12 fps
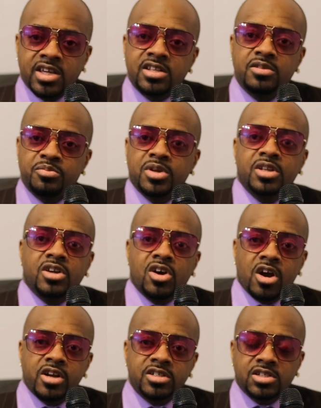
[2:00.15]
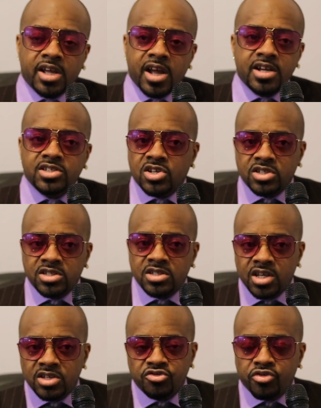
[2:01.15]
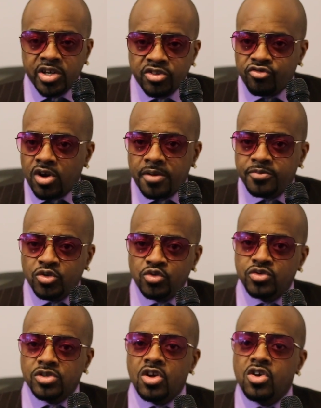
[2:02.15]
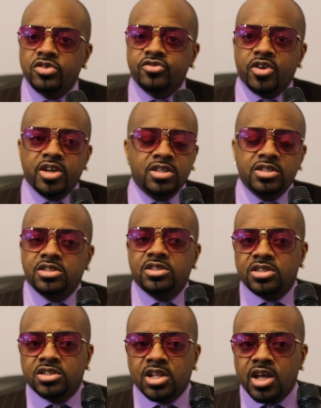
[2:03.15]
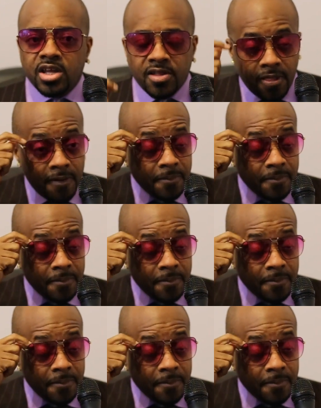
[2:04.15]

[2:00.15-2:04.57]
independent artists. Like I saw today Drake dropped 2 songs, right? And it just like,